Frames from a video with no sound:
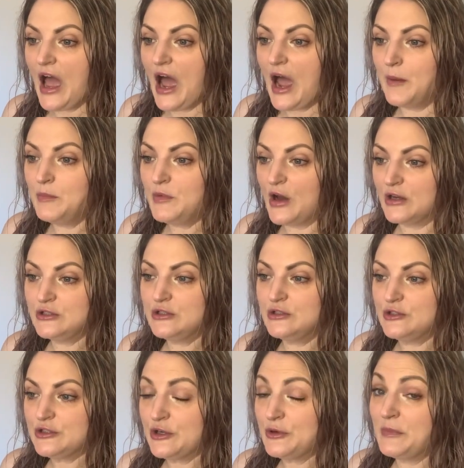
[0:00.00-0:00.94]
I'm not too
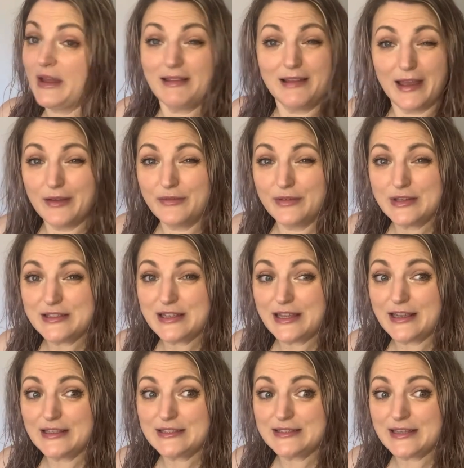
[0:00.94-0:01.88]
sure my life is
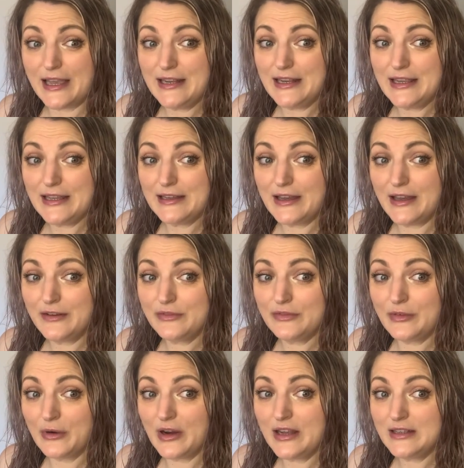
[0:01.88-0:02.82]
exciting enough
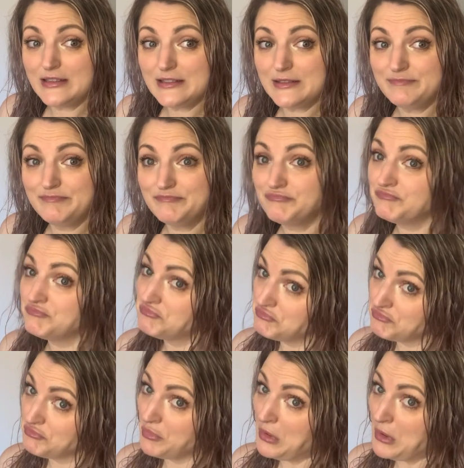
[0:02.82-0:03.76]
for it.
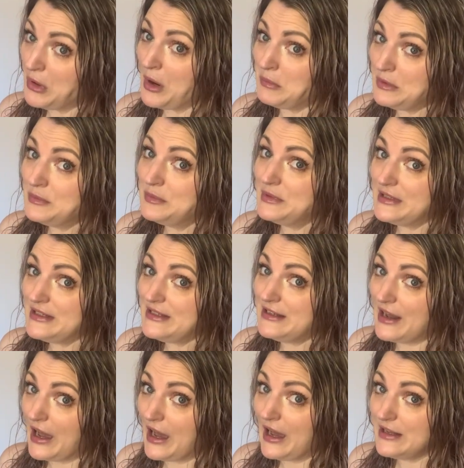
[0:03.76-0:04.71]
Probably
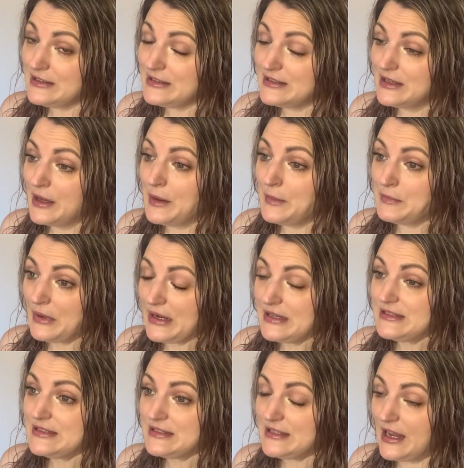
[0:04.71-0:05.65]
not by
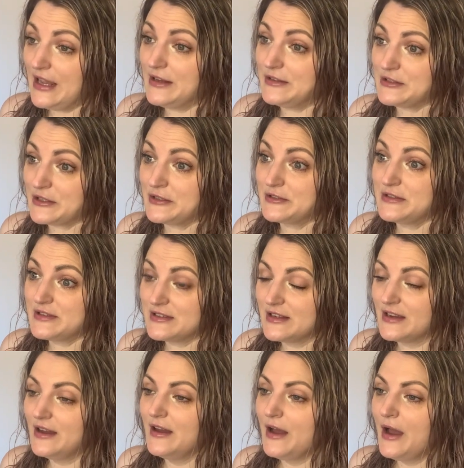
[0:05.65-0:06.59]
standards.
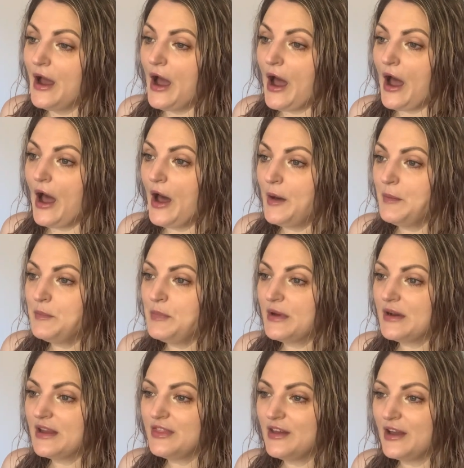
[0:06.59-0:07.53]
But
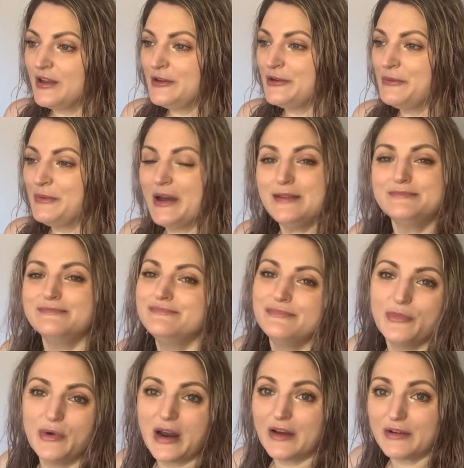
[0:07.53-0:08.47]
I thought, you know what?
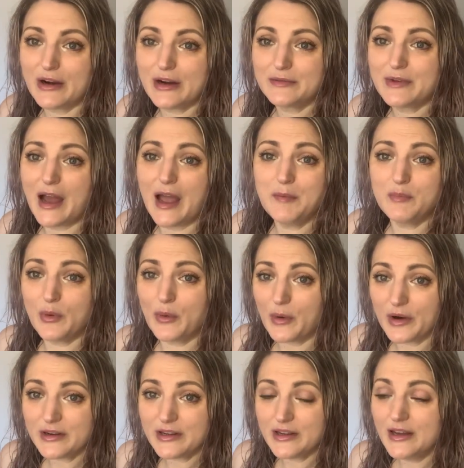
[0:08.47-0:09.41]
Whatever, I'm
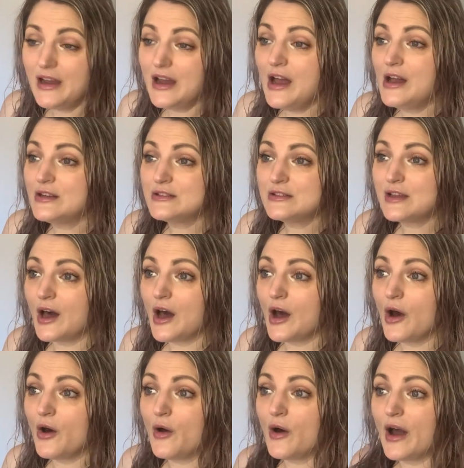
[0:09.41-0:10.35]
bored,
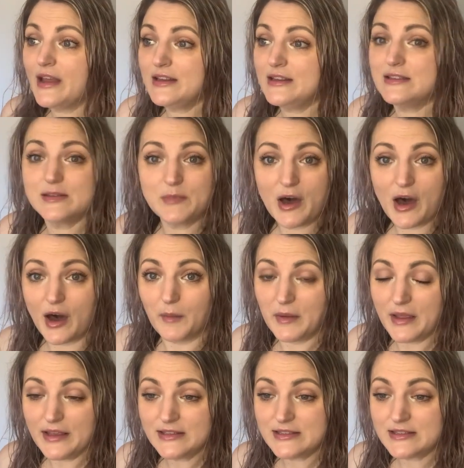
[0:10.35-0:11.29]
so I need some
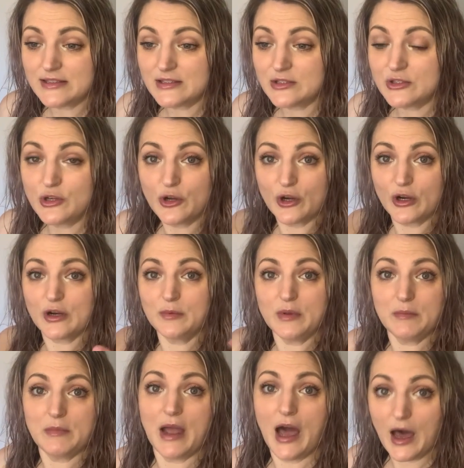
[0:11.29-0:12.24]
hobbies, so you're gonna be
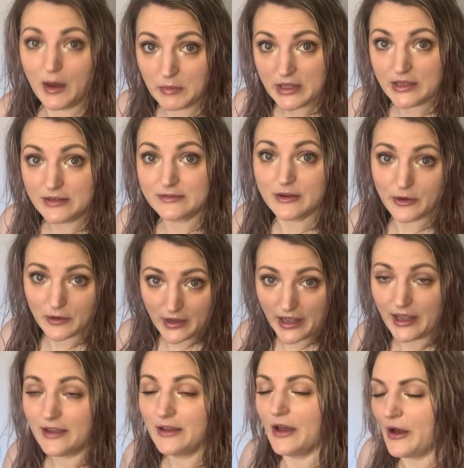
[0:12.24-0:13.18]
my hobby,
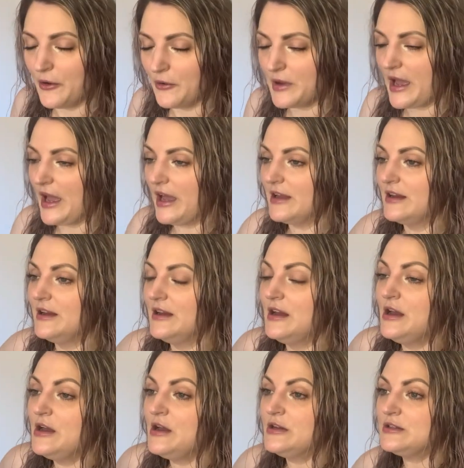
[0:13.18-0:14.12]
okay? Okay,
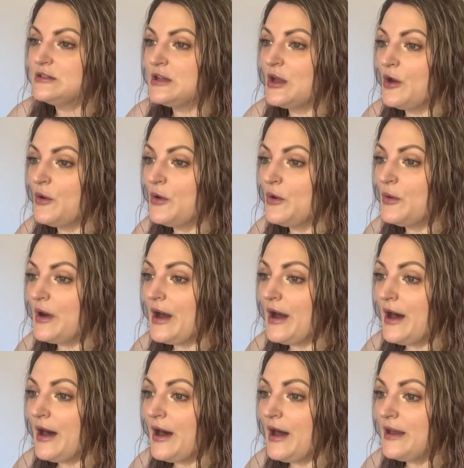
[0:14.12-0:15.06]
so
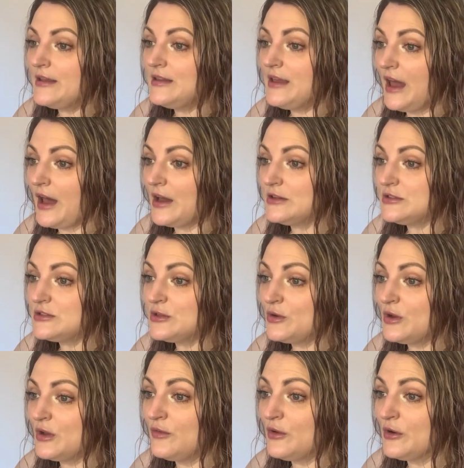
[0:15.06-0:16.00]
yeah, so
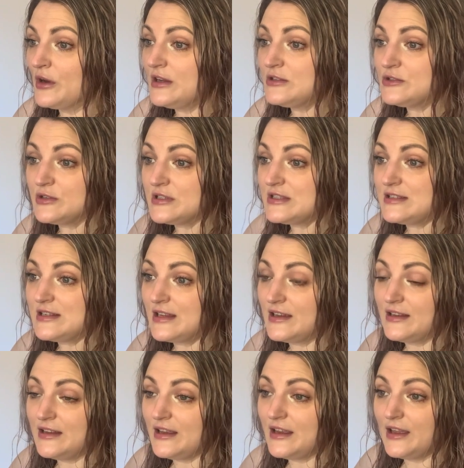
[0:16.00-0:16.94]
you're
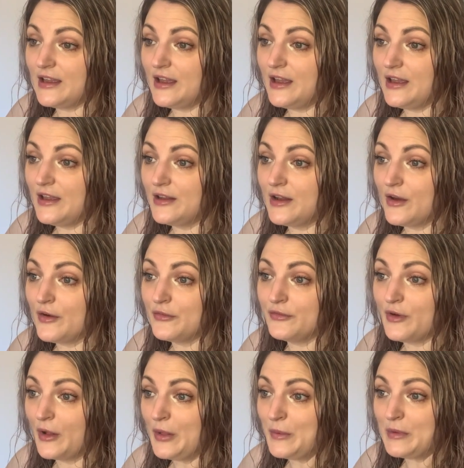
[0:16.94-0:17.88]
interested in
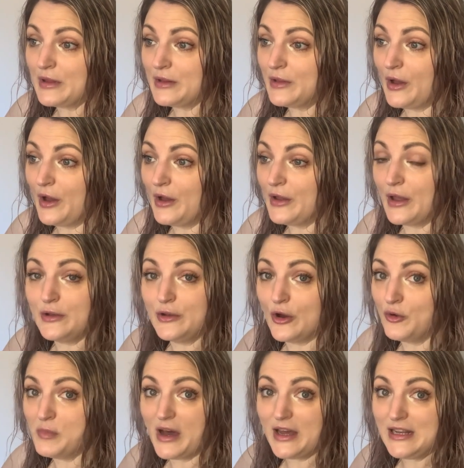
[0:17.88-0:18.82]
following along a
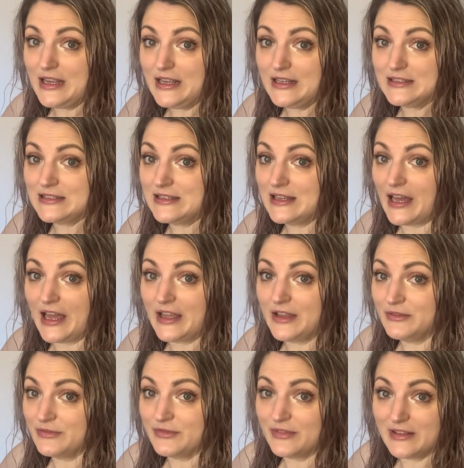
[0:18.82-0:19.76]
nobody's
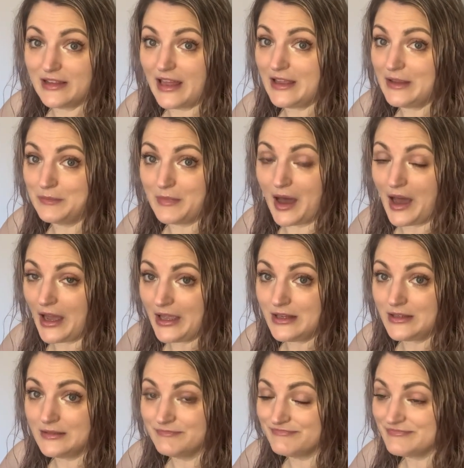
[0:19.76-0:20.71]
life like
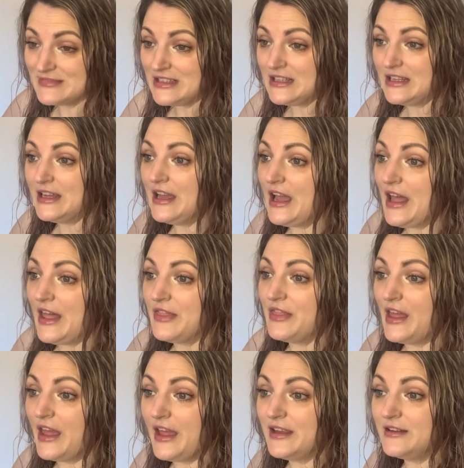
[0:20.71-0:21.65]
mine,
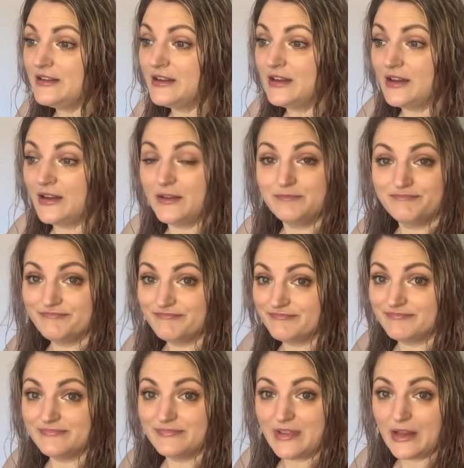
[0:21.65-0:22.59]
then
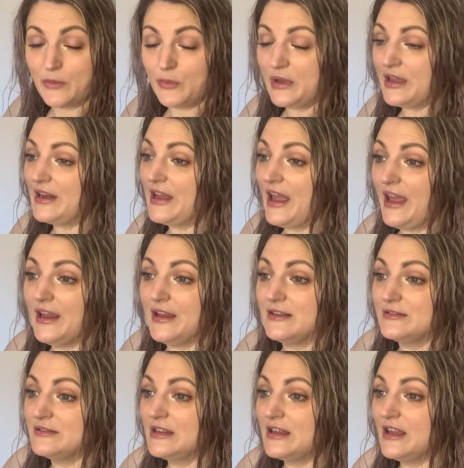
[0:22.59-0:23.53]
we could
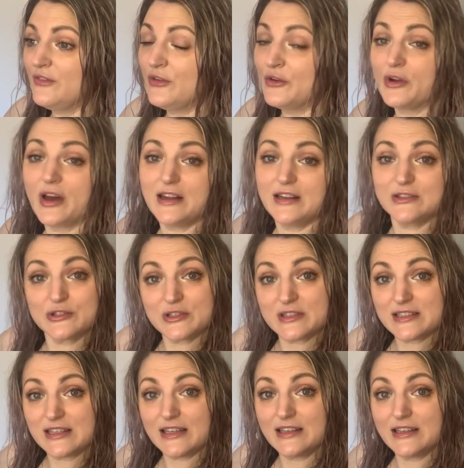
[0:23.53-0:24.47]
hang. If you're not
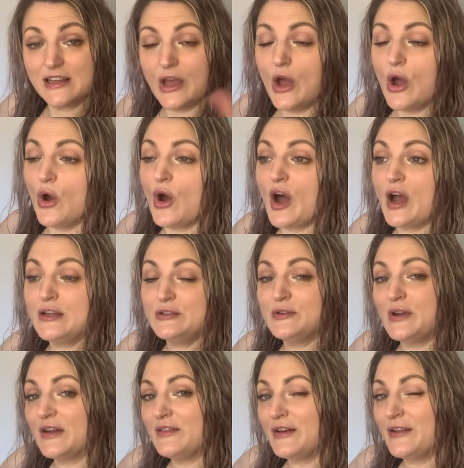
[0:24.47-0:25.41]
interested, I do
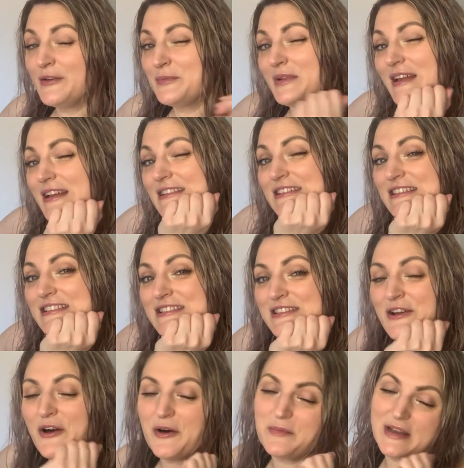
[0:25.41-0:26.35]
have other
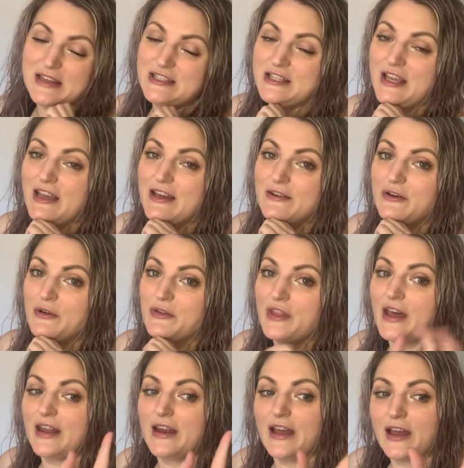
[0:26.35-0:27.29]
playlists on my channel
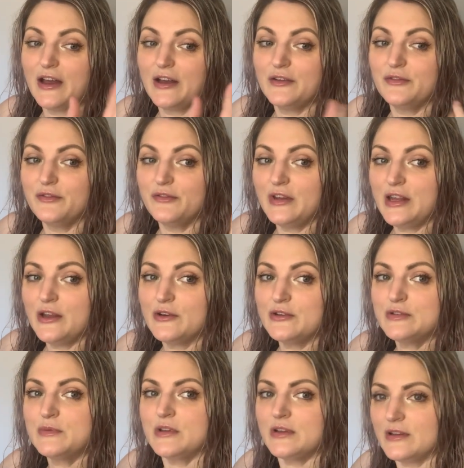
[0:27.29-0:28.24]
that have
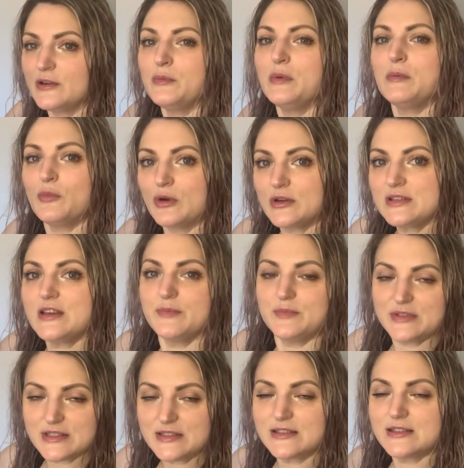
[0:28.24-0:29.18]
videos with a little bit more
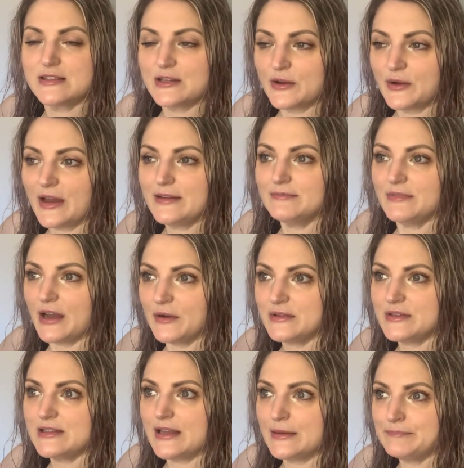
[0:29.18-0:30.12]
substance to it, I
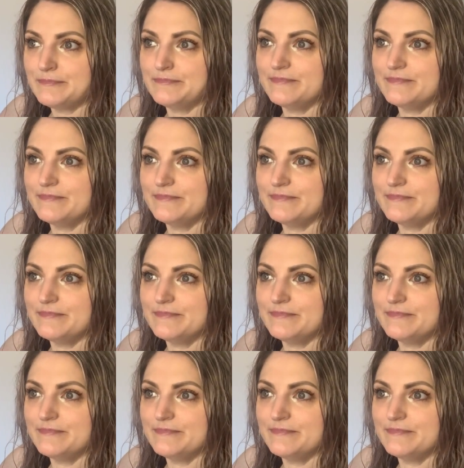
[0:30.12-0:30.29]
would say.